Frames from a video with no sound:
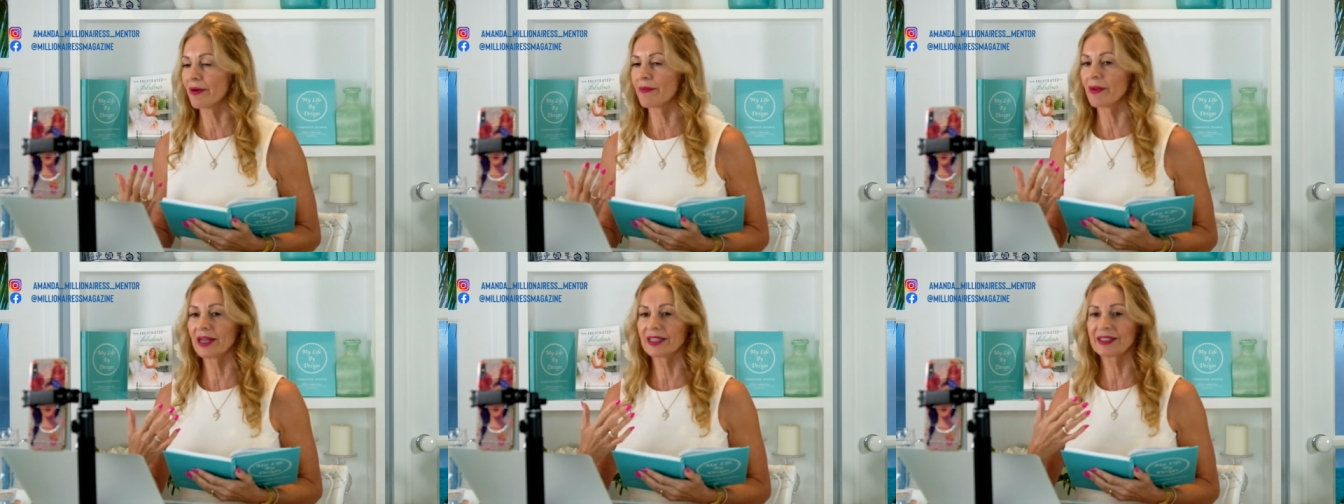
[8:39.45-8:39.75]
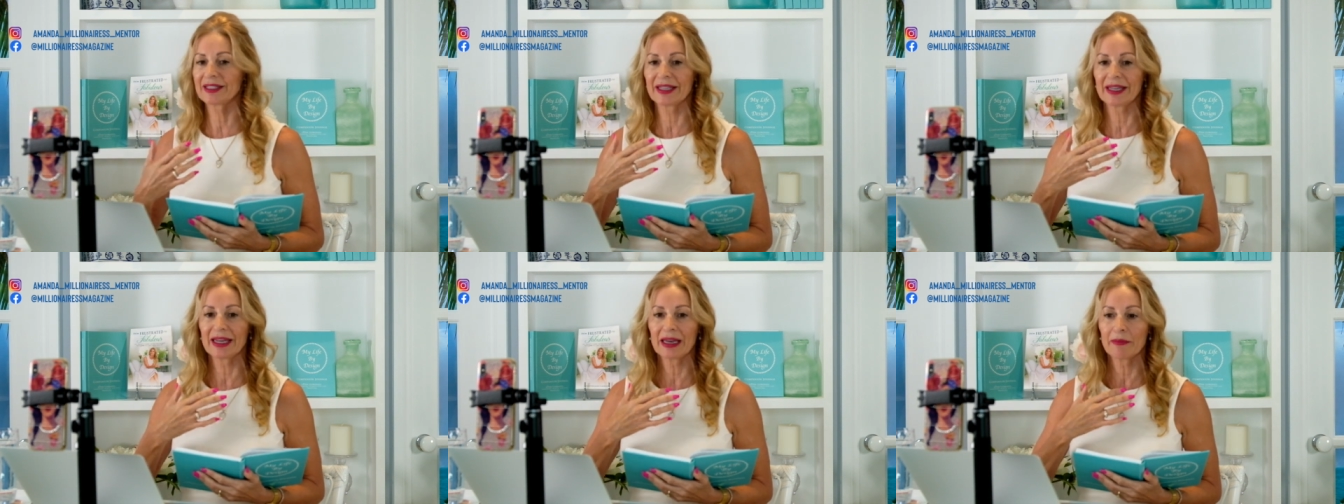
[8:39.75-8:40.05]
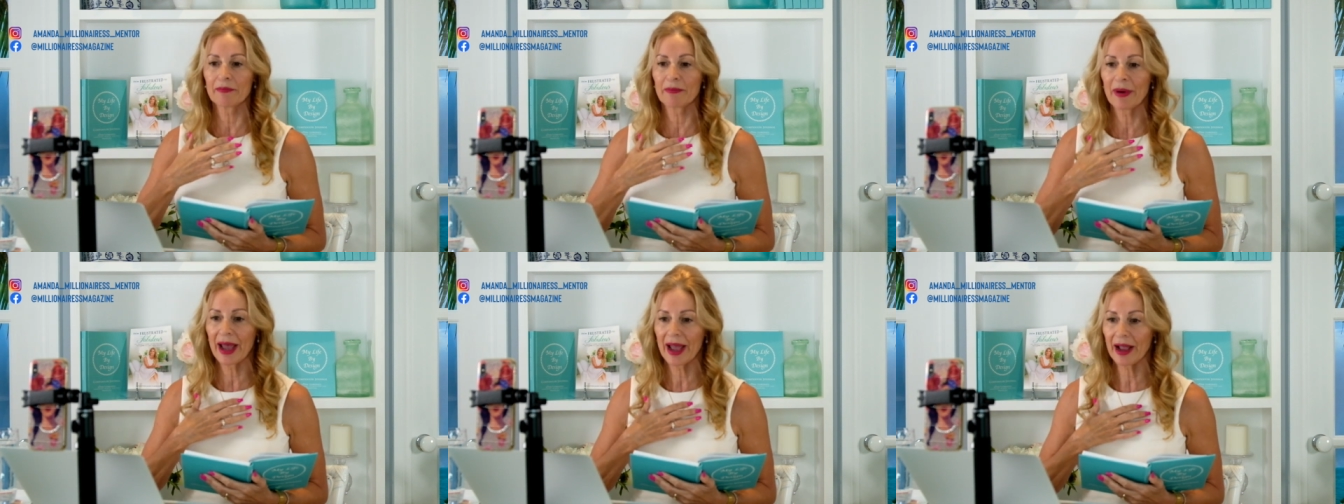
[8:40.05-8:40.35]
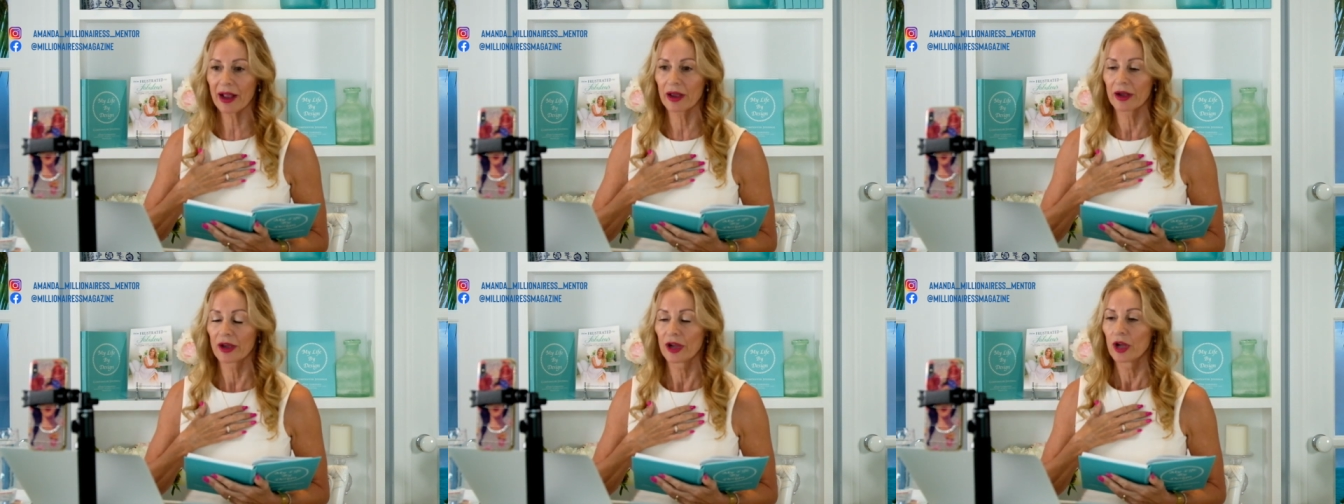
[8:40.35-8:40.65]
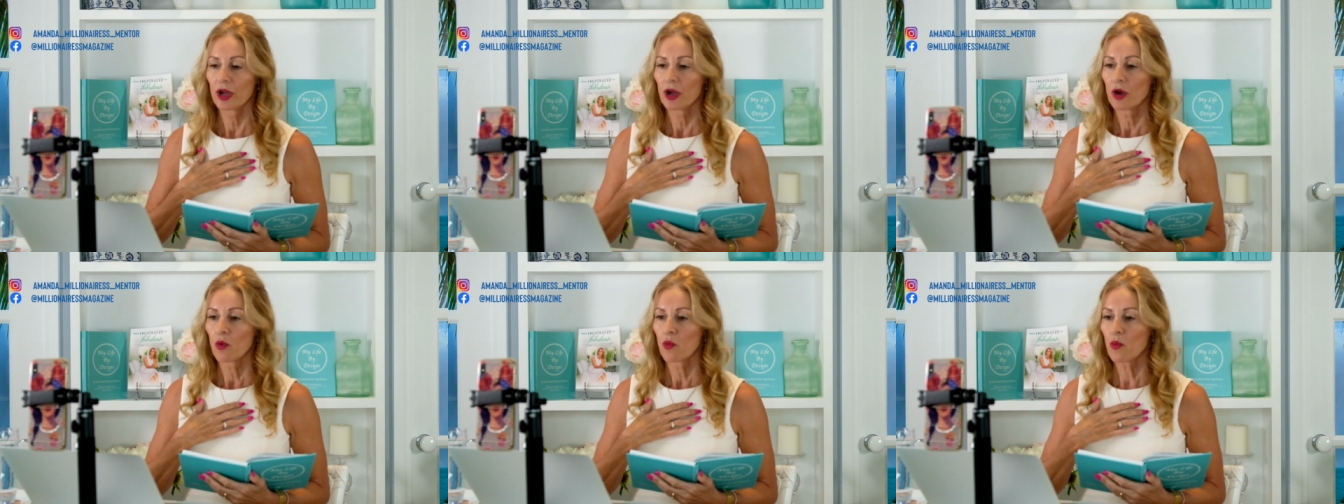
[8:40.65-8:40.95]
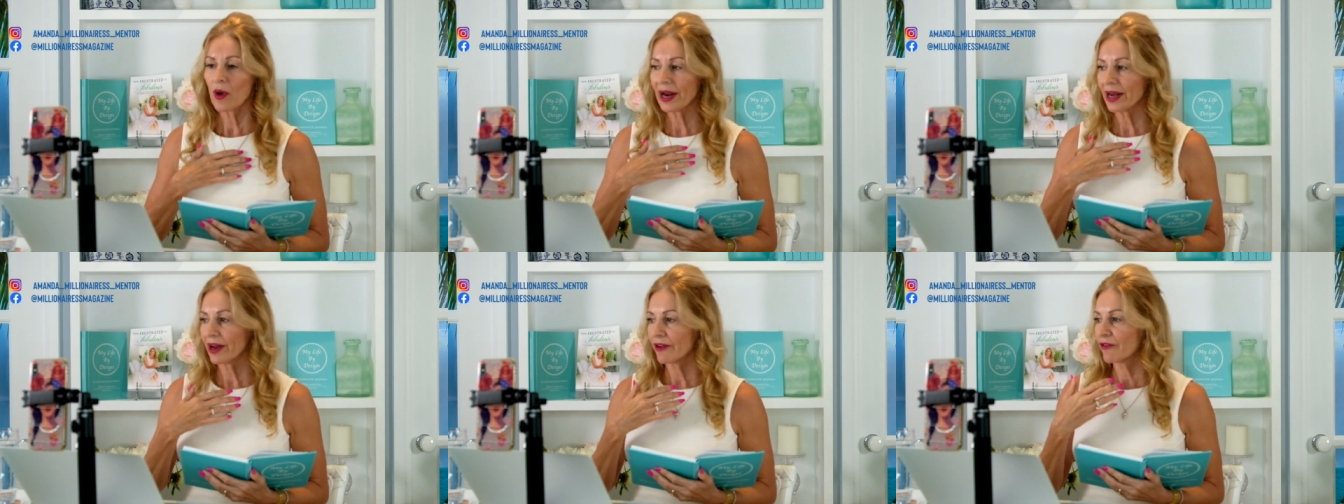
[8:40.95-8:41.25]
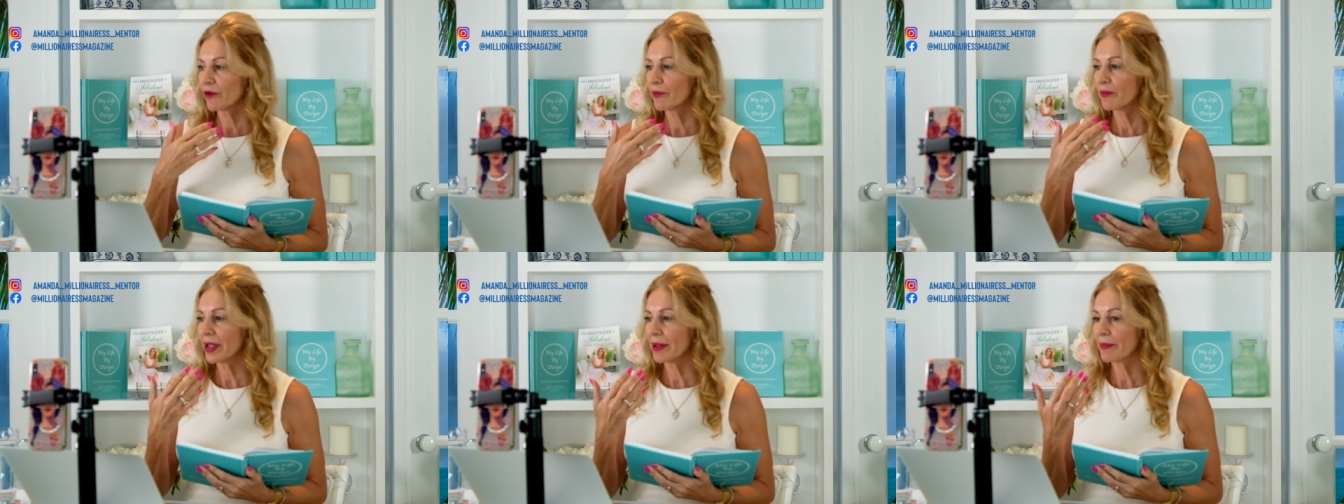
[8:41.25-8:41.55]
Am I sitting back waiting
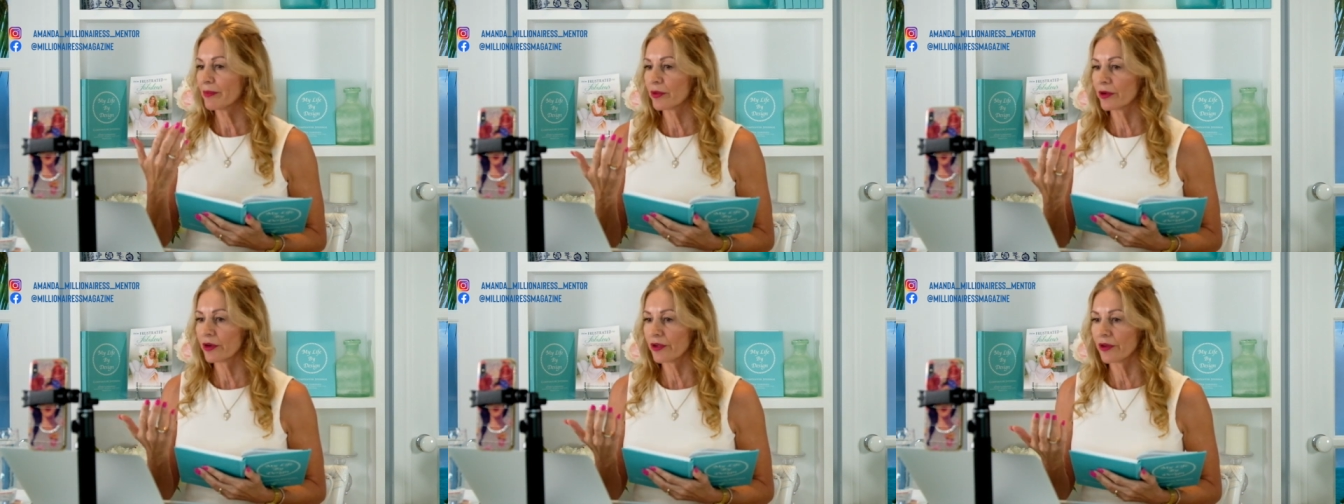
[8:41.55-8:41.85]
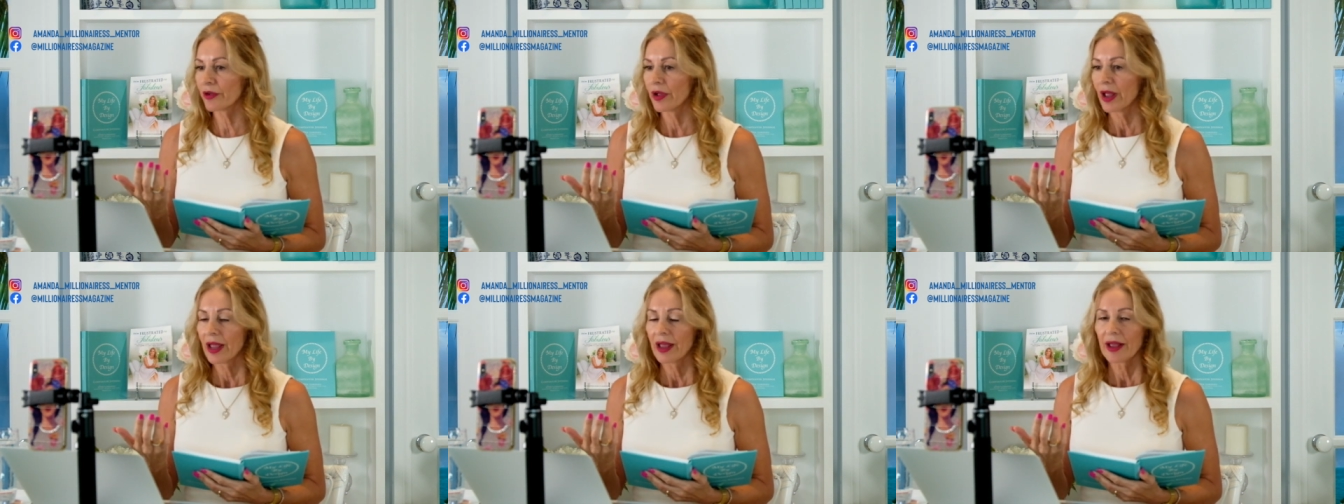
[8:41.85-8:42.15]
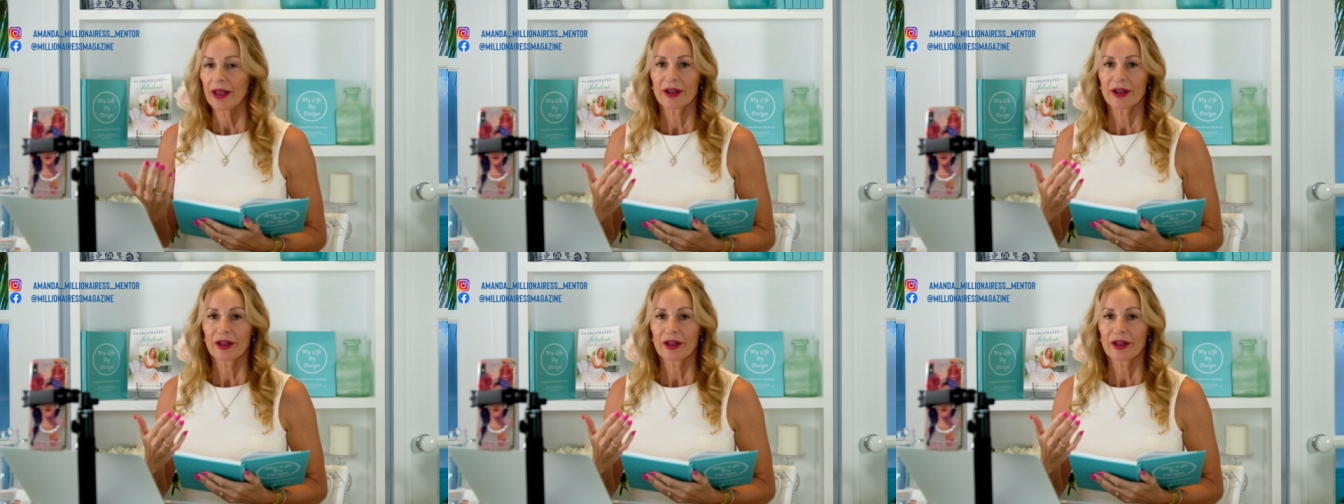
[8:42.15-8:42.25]
for people to